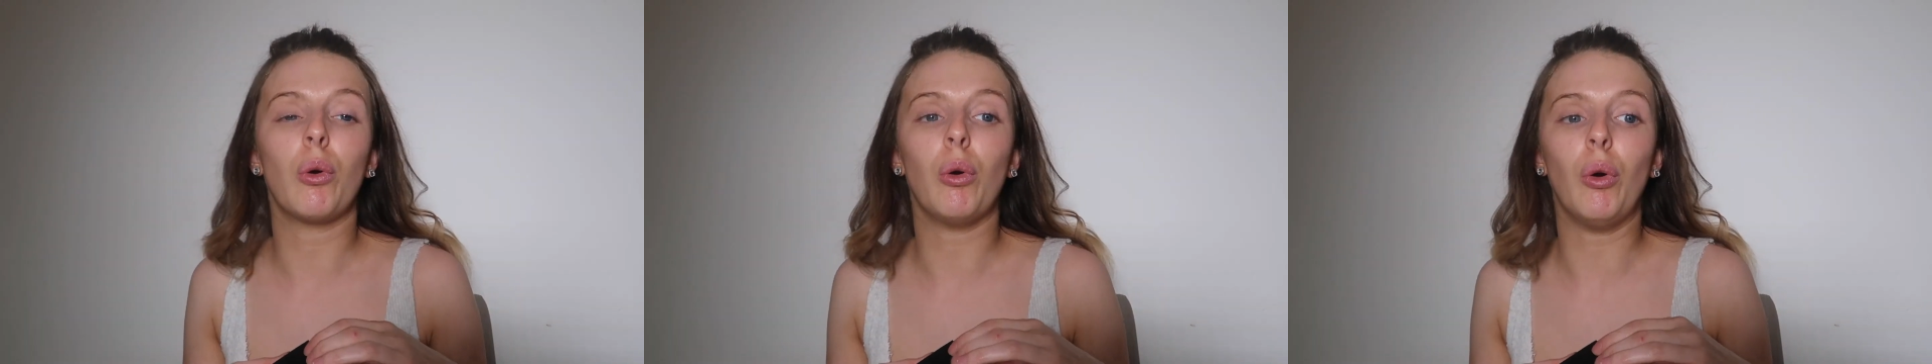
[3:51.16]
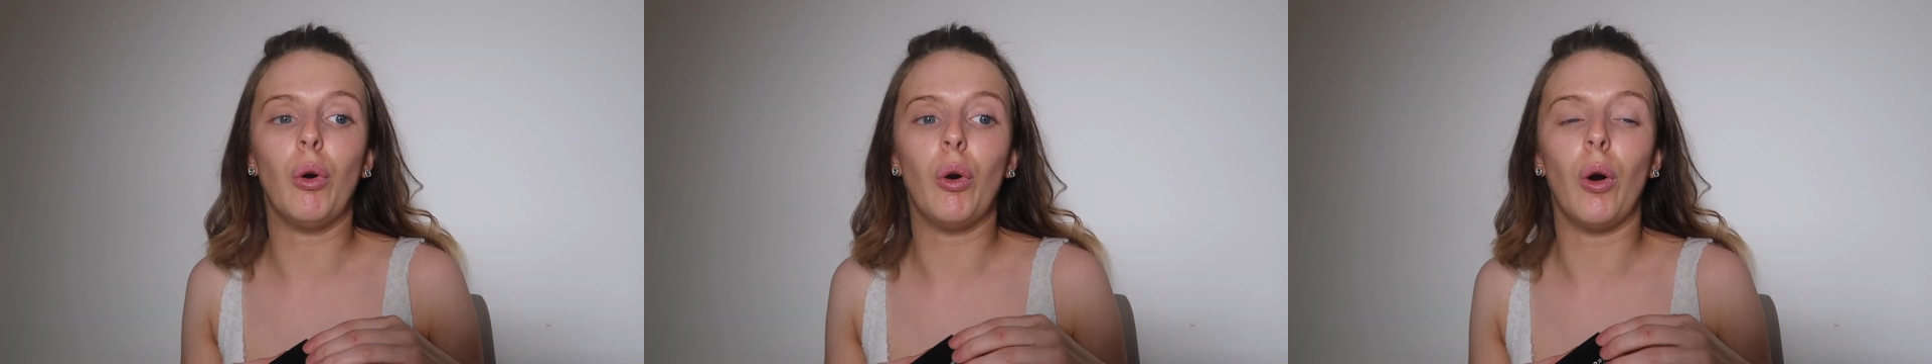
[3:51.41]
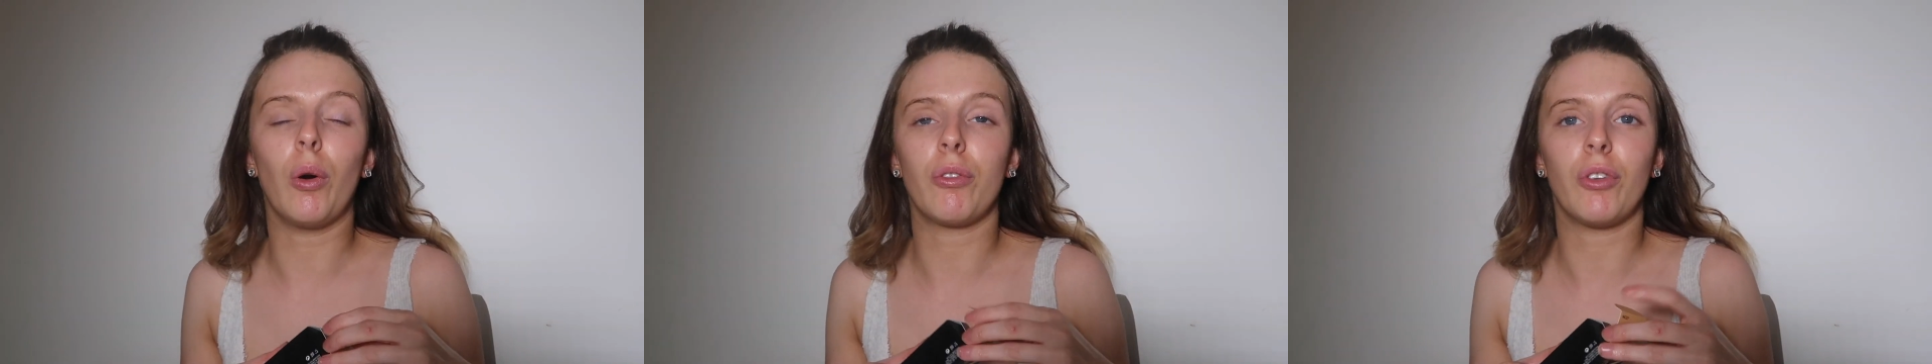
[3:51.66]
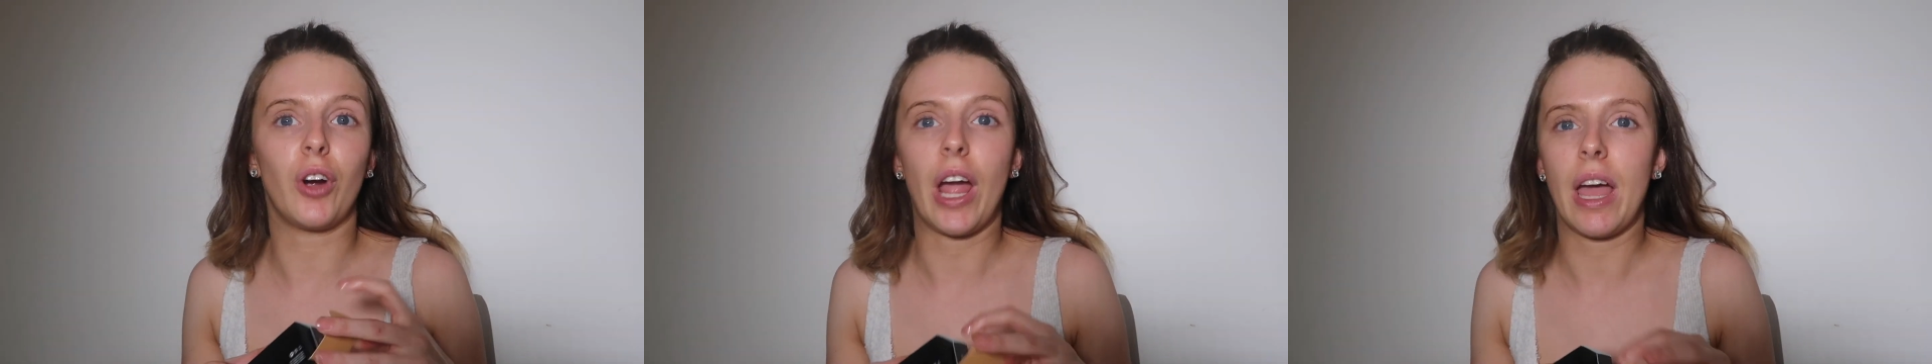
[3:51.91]
or
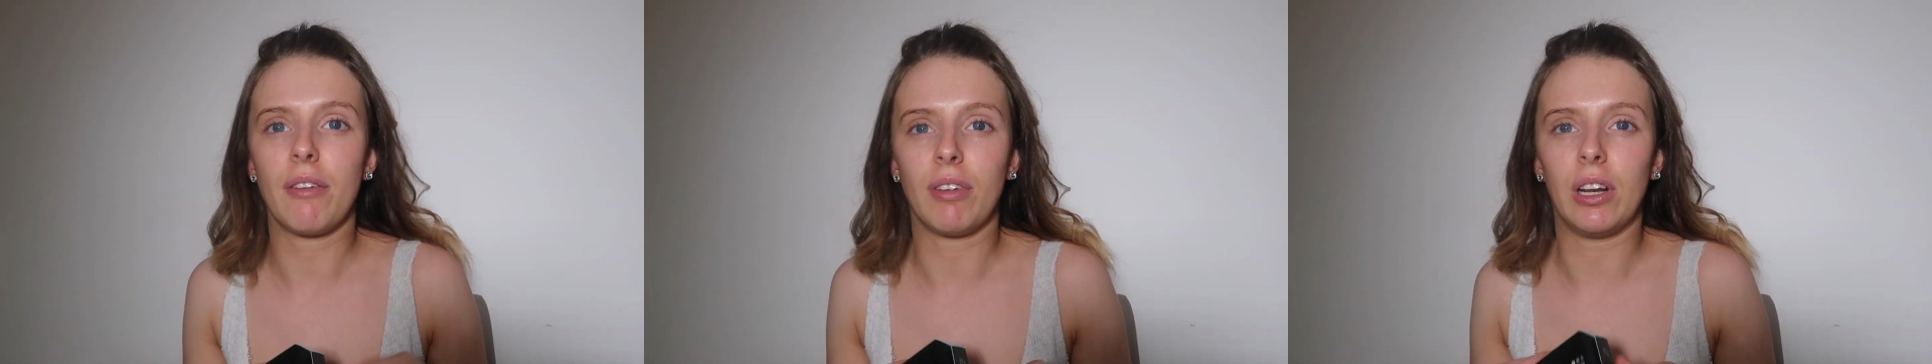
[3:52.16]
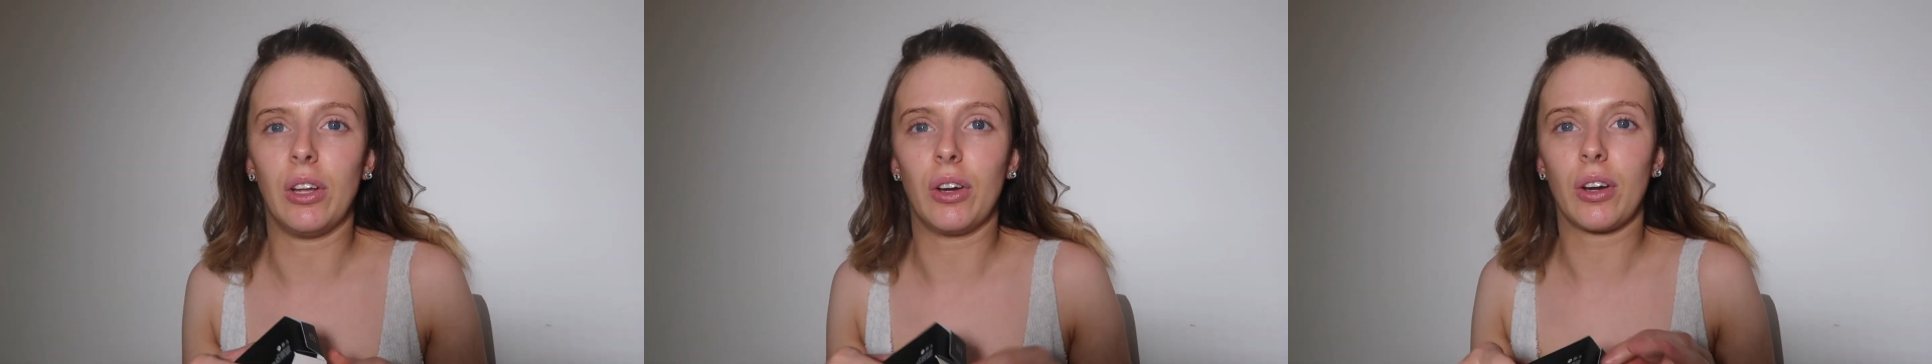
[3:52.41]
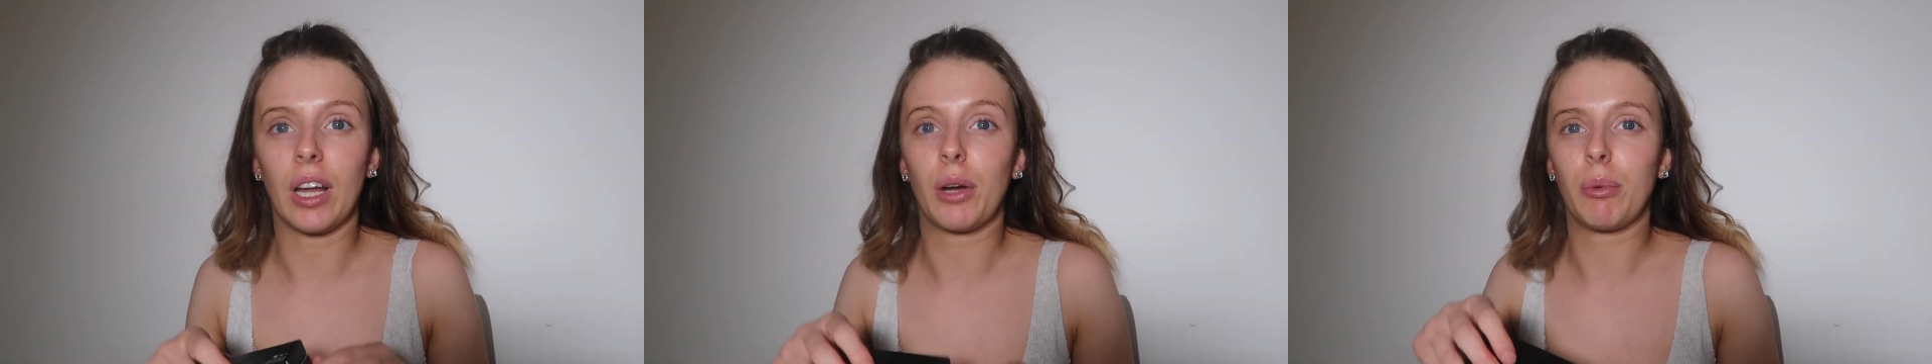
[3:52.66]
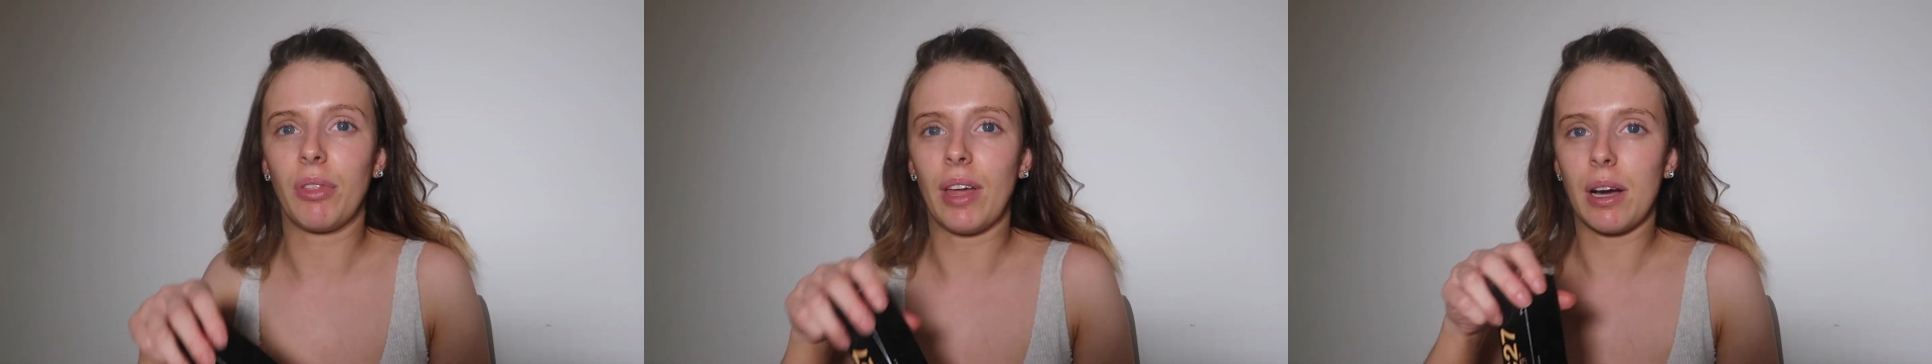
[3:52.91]
for a heavy look
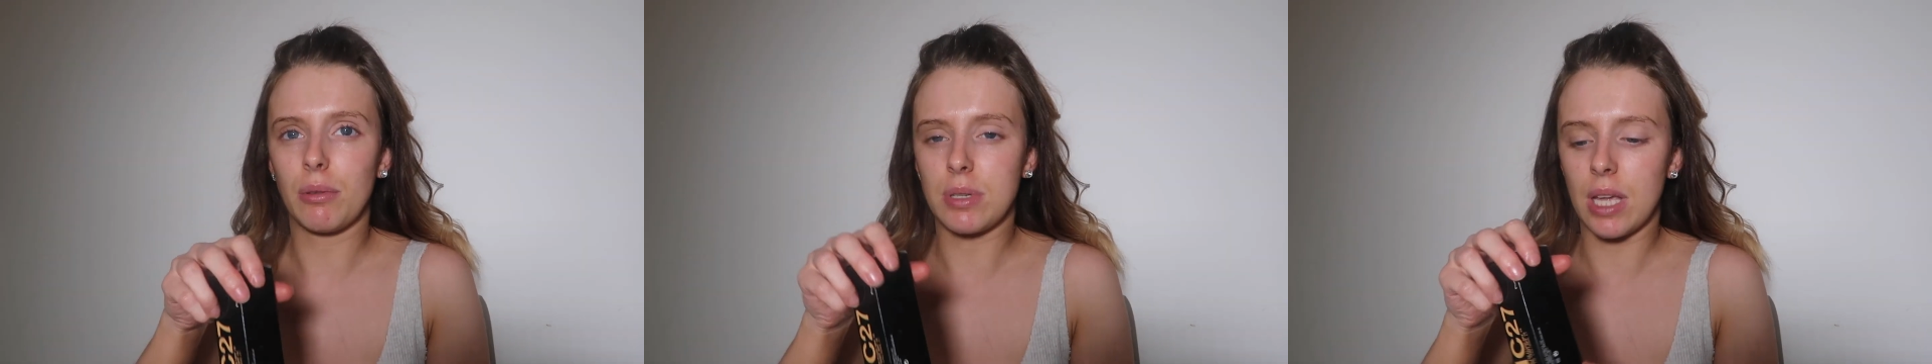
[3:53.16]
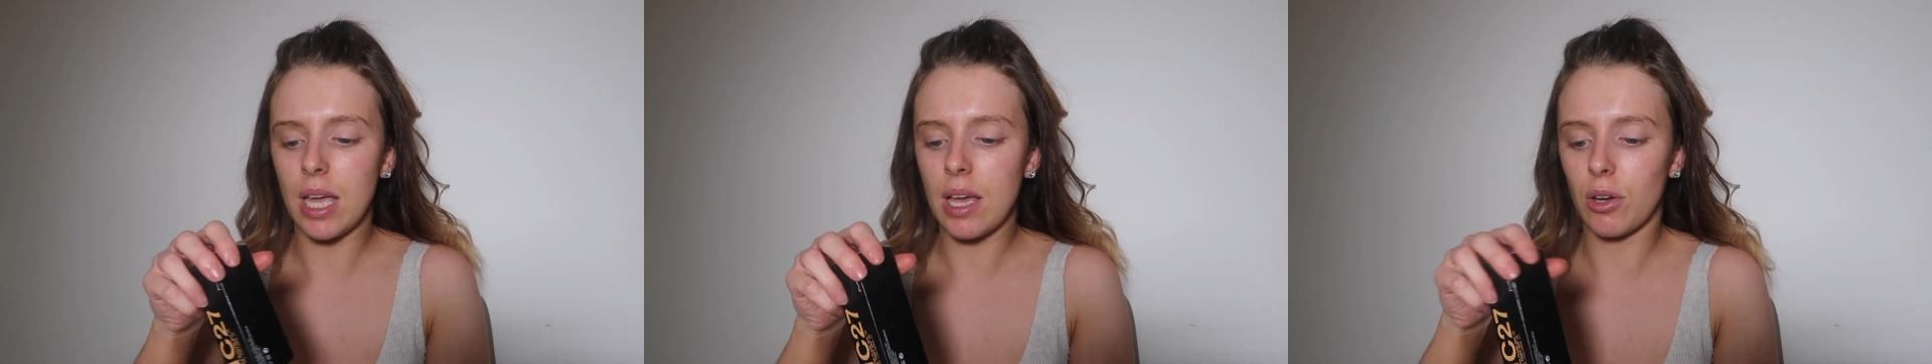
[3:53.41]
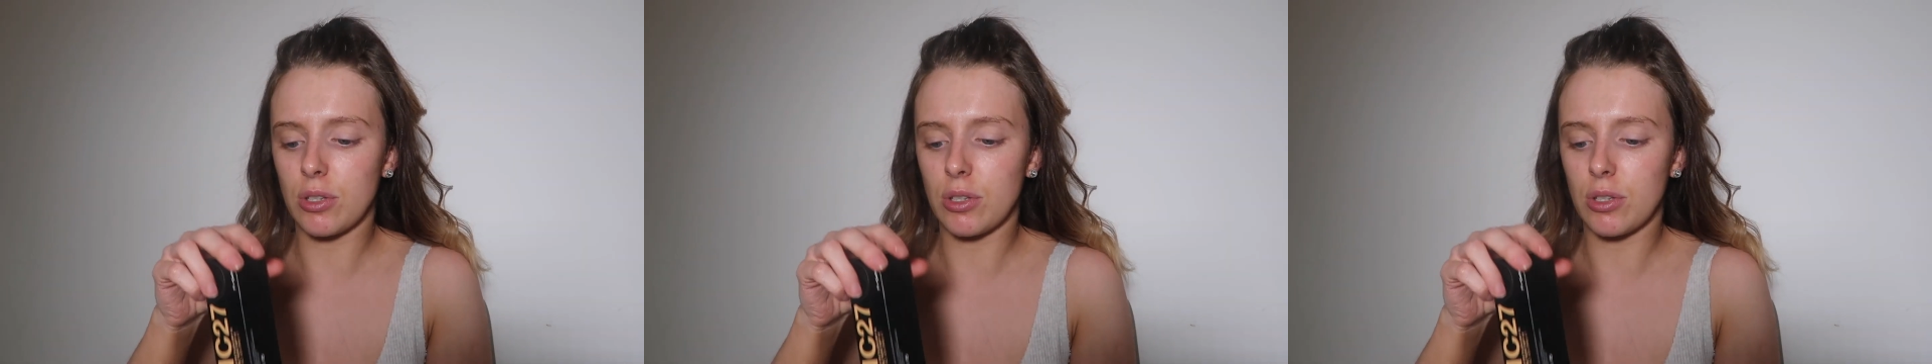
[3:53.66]
like without it,